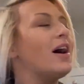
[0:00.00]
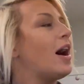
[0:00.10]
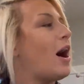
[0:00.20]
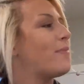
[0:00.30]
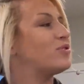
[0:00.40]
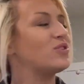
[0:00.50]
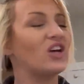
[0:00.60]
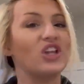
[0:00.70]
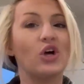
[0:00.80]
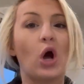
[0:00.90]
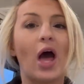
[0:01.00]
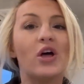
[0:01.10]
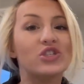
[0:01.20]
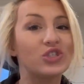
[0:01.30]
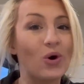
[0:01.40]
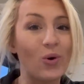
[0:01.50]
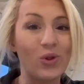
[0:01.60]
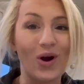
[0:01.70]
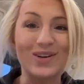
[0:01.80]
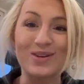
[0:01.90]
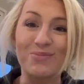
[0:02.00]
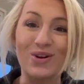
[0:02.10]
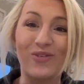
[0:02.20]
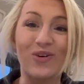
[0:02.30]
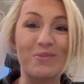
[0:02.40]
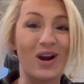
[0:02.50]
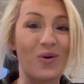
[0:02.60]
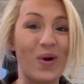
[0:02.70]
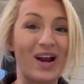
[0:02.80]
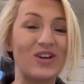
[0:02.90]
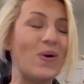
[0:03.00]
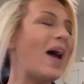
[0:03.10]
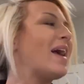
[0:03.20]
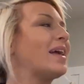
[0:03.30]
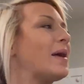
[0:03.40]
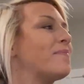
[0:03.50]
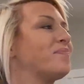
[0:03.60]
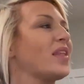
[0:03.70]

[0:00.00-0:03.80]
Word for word: Um, so it's gonna look so large and beautiful no matter where you hang it.